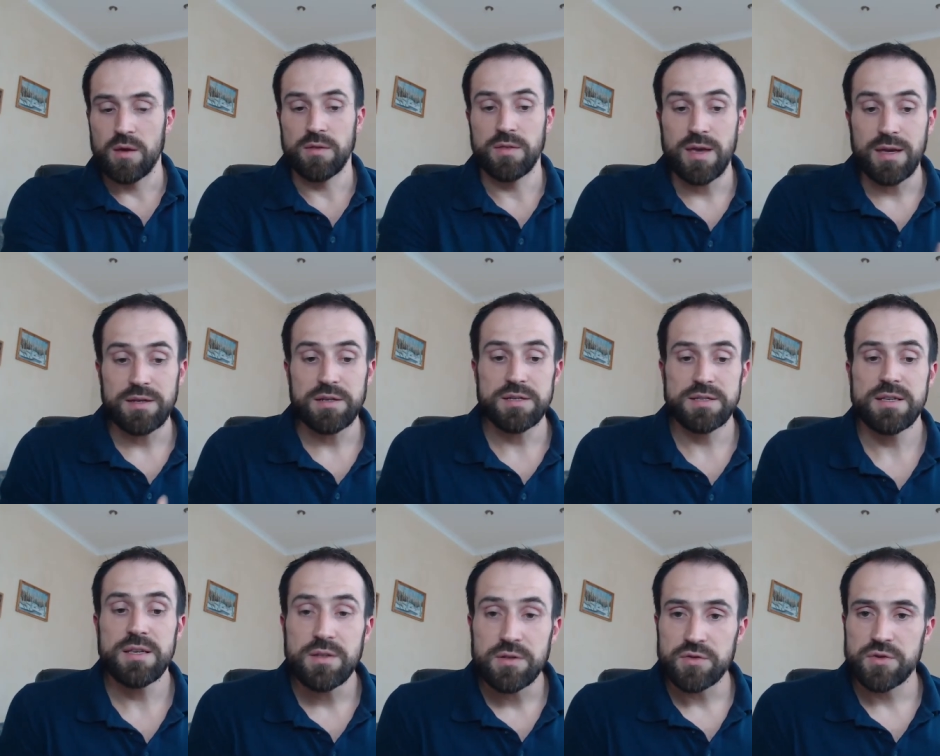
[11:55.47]
That
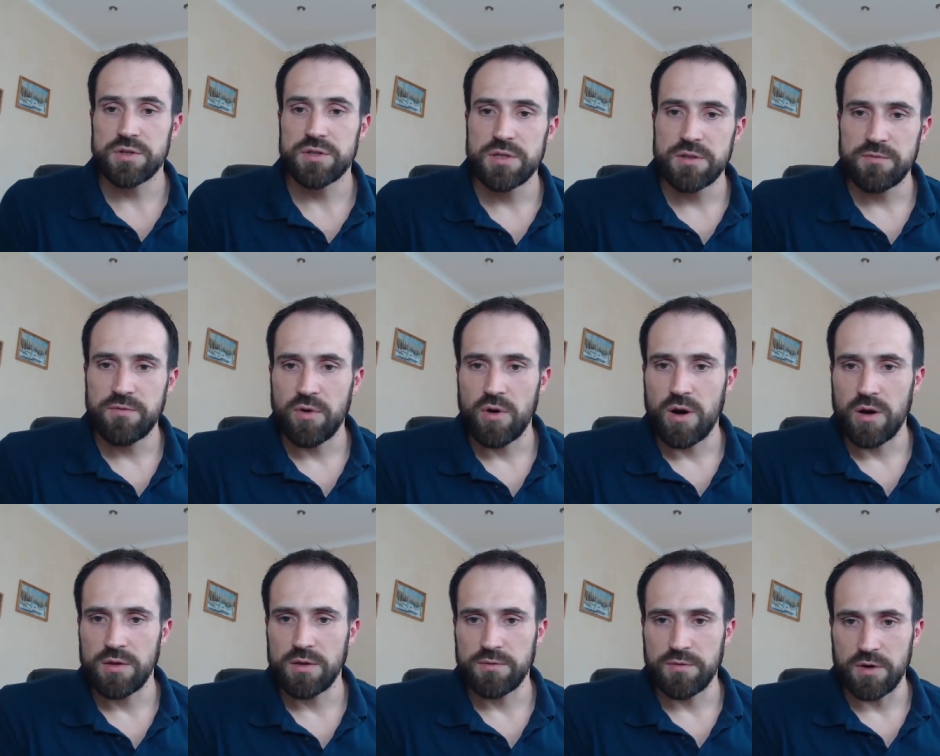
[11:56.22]
is interesting
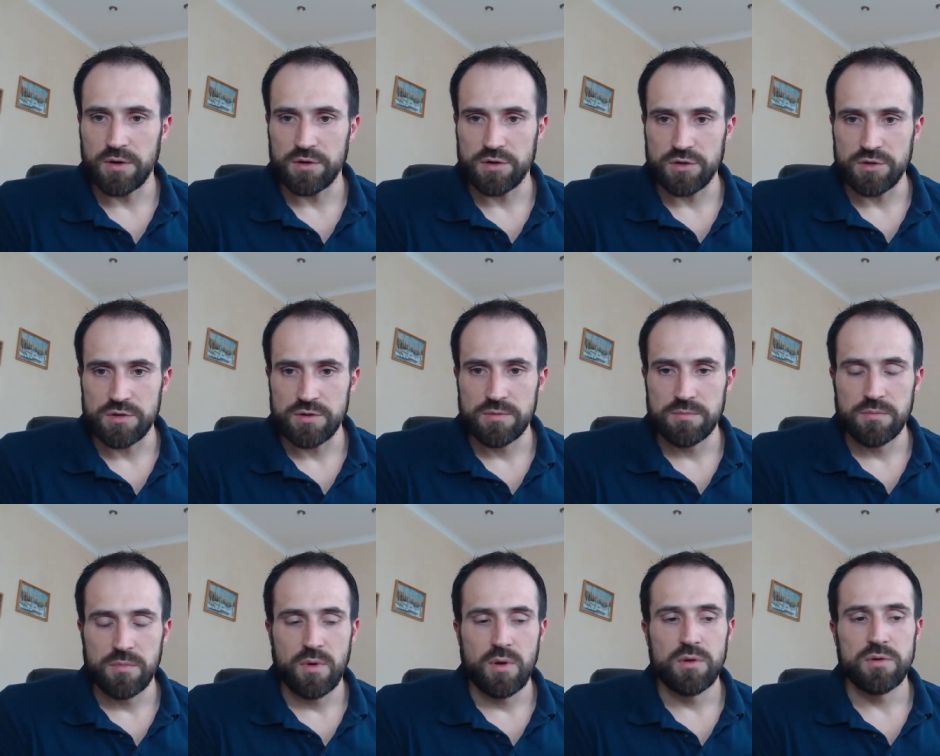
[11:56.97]
for other functions.
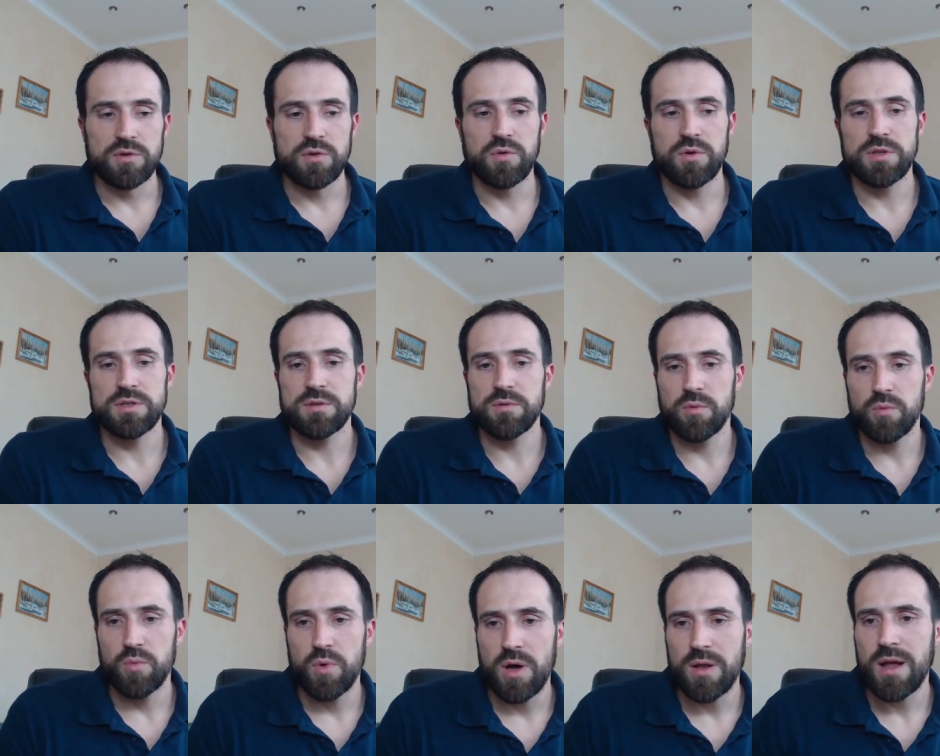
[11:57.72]
So it's
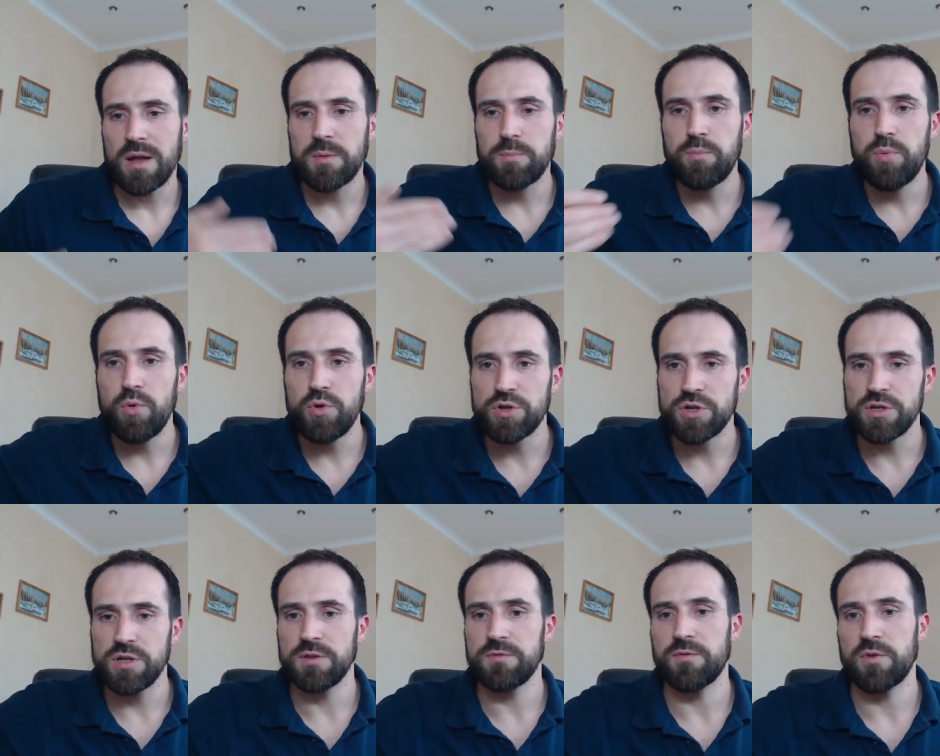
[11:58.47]
we're not
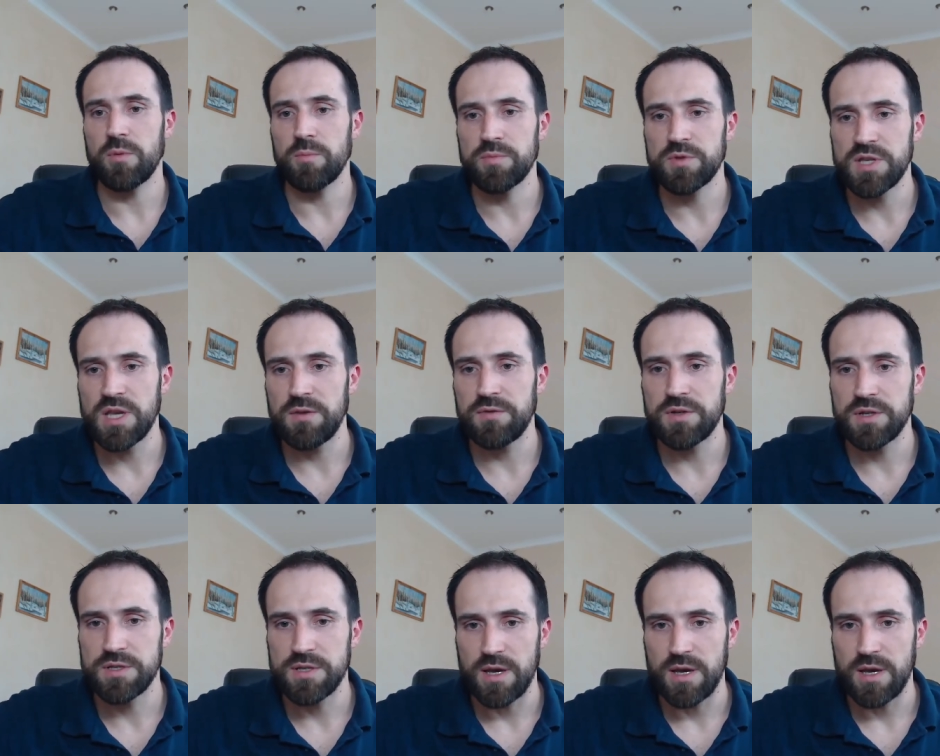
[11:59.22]
pushing it from safety